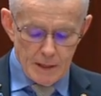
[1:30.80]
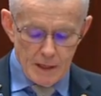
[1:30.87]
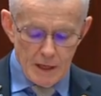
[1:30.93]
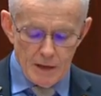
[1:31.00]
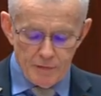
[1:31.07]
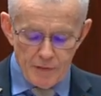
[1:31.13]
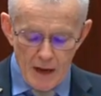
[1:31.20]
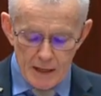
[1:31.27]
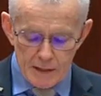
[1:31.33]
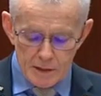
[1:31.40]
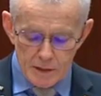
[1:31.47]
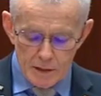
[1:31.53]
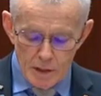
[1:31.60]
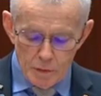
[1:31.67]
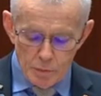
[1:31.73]
In
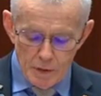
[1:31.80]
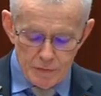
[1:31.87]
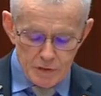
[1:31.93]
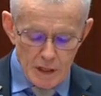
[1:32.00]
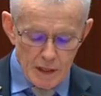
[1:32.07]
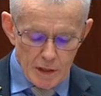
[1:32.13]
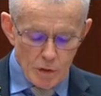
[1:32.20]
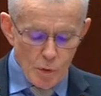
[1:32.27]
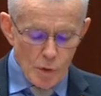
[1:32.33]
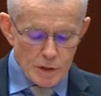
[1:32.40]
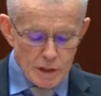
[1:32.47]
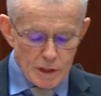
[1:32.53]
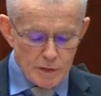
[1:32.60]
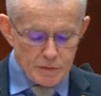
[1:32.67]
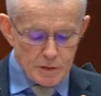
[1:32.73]
fact, we've seen an
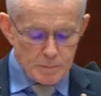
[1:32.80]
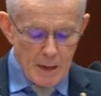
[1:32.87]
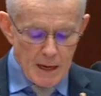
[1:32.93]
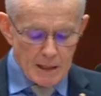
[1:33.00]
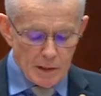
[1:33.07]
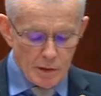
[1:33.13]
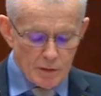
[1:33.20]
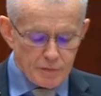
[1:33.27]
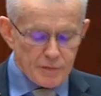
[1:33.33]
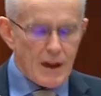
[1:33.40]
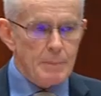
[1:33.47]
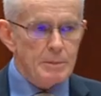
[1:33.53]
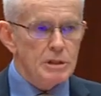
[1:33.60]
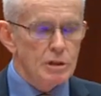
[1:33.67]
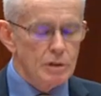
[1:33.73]
orgy of spending on
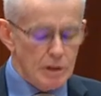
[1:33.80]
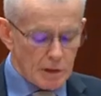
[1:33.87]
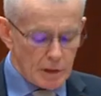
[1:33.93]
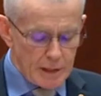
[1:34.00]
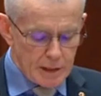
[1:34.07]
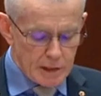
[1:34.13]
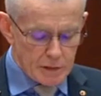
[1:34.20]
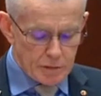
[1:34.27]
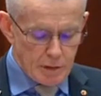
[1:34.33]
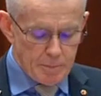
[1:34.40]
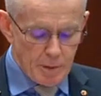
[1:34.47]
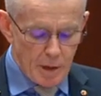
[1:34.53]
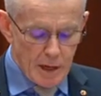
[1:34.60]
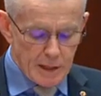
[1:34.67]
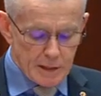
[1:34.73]
pharmaceutical industry
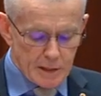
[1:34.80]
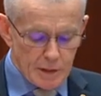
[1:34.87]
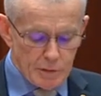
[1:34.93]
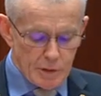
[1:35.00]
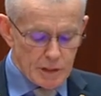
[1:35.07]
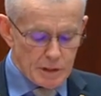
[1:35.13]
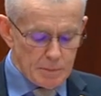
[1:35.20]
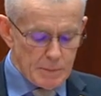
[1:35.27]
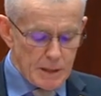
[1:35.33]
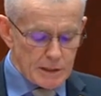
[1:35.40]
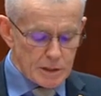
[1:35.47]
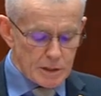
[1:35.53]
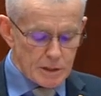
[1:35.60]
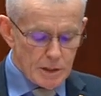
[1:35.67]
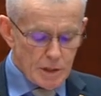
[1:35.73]
products in recent
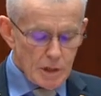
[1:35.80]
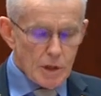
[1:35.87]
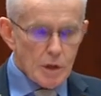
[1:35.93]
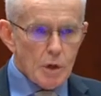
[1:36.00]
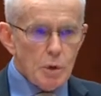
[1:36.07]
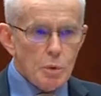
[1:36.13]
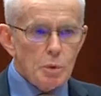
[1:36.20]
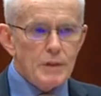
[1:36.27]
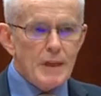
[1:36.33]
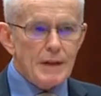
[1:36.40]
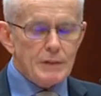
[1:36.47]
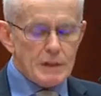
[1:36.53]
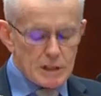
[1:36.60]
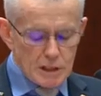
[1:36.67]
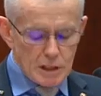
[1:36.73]
months
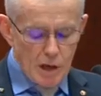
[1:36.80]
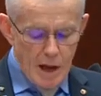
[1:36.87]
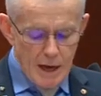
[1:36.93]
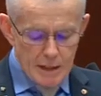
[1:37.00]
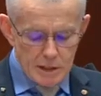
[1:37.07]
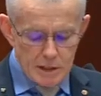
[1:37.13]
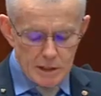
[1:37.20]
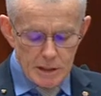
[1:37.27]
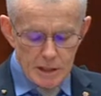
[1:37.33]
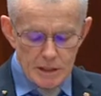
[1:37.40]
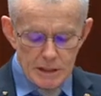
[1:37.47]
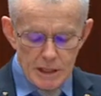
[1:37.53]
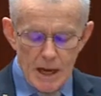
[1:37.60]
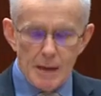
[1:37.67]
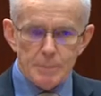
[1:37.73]
without the slightest
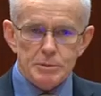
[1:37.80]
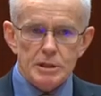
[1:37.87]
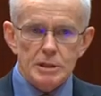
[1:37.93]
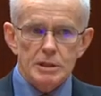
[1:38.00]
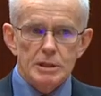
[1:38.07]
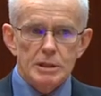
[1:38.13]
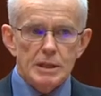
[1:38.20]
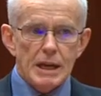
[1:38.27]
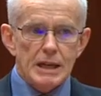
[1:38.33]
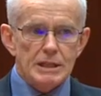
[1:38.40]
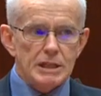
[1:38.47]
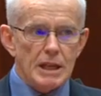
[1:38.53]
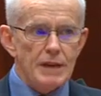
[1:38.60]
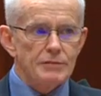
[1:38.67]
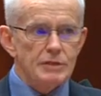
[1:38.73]
attempt at
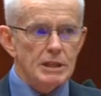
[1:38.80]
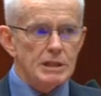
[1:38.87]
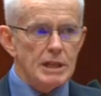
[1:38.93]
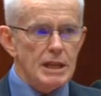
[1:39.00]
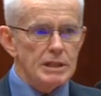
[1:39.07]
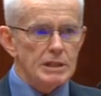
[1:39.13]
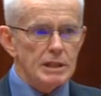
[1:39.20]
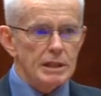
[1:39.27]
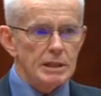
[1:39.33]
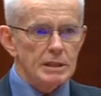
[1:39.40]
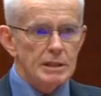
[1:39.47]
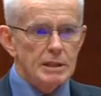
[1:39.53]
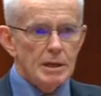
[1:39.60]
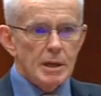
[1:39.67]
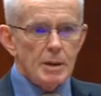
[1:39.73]
safety testing.
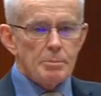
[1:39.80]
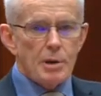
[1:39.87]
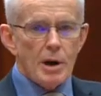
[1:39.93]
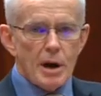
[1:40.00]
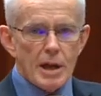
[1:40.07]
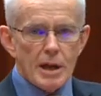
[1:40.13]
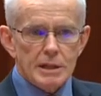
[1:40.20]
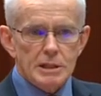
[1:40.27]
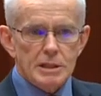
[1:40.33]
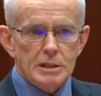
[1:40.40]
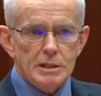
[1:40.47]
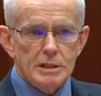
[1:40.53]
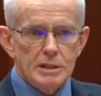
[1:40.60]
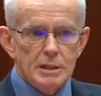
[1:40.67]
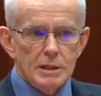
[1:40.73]

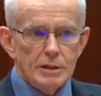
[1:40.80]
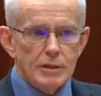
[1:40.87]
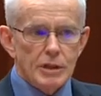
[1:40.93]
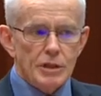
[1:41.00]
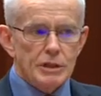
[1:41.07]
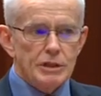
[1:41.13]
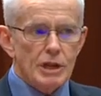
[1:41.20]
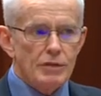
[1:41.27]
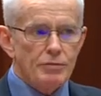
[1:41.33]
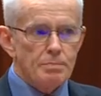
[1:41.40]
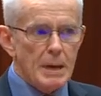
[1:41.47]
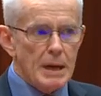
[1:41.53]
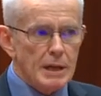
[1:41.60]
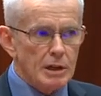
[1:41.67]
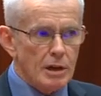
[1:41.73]
Products that the Chief
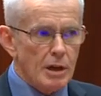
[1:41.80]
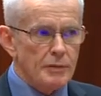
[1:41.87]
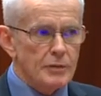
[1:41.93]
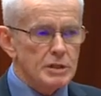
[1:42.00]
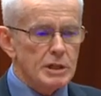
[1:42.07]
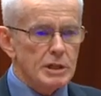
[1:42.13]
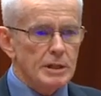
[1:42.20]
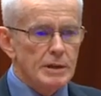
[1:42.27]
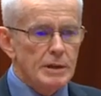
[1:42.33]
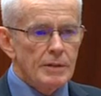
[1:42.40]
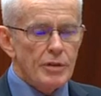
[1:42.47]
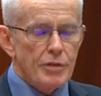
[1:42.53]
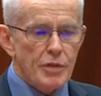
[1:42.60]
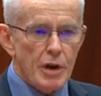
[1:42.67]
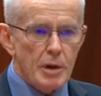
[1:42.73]
Medical Officer,
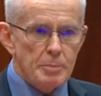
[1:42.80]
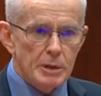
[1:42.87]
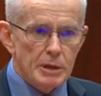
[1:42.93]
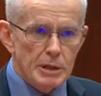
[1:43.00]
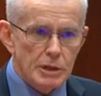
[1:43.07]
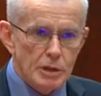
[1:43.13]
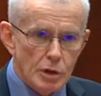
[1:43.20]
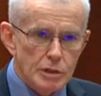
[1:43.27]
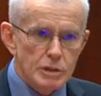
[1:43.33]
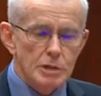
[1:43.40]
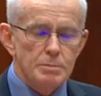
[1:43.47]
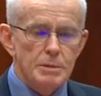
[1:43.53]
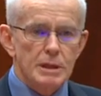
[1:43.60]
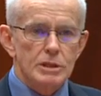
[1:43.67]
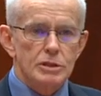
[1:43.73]
the Therapeutic Goods
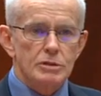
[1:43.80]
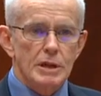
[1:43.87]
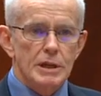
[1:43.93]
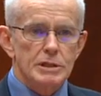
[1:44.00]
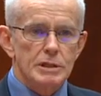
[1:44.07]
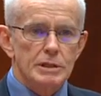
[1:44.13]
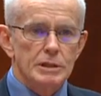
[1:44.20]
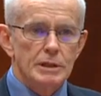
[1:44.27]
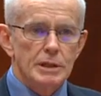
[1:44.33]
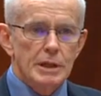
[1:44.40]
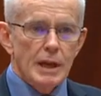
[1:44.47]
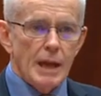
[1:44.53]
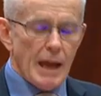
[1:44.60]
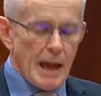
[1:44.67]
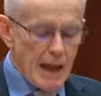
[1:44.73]
Administration
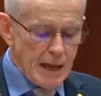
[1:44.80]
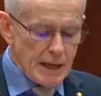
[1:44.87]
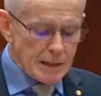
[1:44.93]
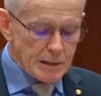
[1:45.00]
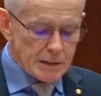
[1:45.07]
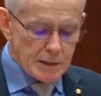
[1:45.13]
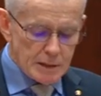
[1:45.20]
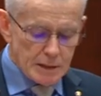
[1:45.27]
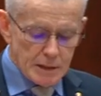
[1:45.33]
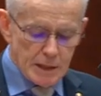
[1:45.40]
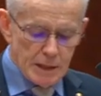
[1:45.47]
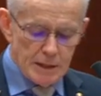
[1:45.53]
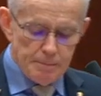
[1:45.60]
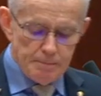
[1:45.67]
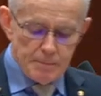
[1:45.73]
and
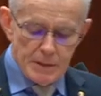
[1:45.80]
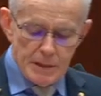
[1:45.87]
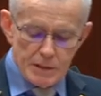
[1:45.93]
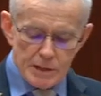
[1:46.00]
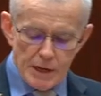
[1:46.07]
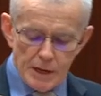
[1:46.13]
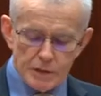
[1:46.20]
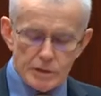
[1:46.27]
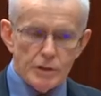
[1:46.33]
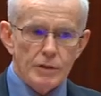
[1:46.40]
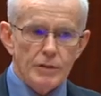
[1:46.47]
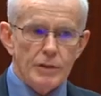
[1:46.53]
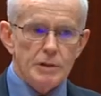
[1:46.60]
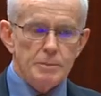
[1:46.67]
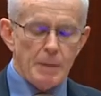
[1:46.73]
the Secretary of
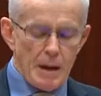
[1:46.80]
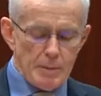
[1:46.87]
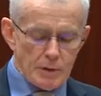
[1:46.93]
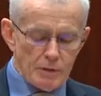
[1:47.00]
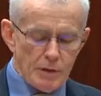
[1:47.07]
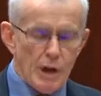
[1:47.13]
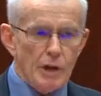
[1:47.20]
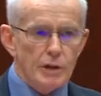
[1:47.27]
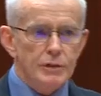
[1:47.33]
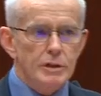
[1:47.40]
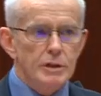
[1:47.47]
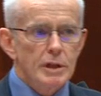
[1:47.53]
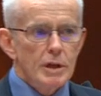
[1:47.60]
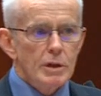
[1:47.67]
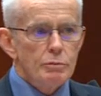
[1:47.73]
the Department of Health
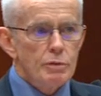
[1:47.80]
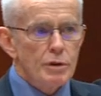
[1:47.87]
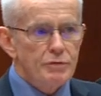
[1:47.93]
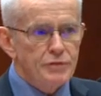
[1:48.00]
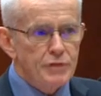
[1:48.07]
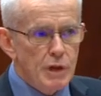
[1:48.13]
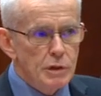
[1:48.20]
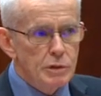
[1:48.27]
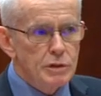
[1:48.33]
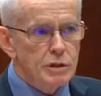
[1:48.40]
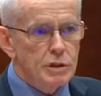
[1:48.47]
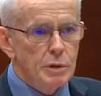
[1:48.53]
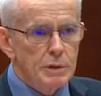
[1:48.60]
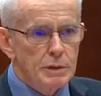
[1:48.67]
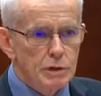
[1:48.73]
refused
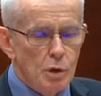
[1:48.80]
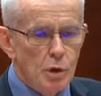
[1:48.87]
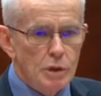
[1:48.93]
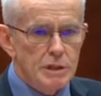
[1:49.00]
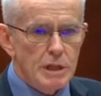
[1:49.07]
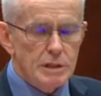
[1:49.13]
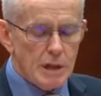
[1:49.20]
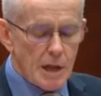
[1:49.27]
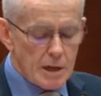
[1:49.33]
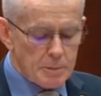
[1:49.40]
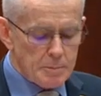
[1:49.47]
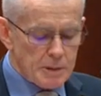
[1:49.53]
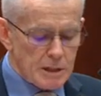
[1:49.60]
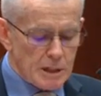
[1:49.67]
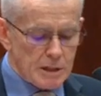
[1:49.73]
to endorse as
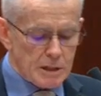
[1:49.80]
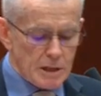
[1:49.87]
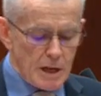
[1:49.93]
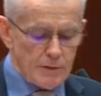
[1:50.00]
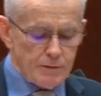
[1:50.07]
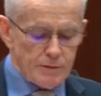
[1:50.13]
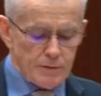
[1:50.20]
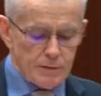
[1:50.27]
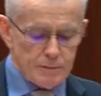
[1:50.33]
100% safe.